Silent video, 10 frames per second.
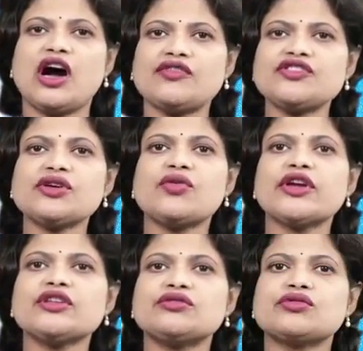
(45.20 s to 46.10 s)
After
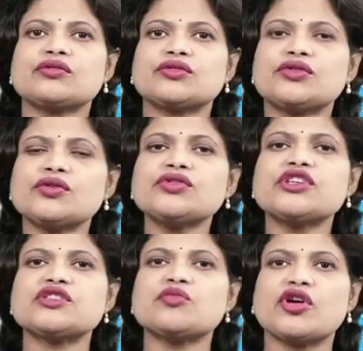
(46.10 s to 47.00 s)
going through
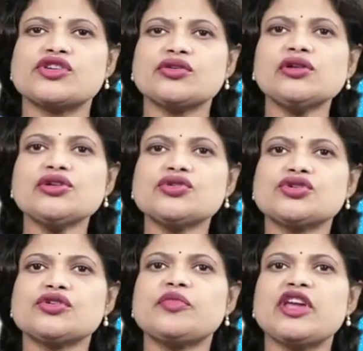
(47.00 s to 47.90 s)
this module, you
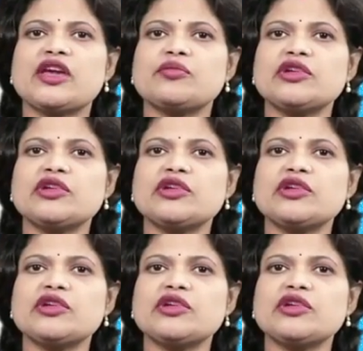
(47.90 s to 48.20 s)
should be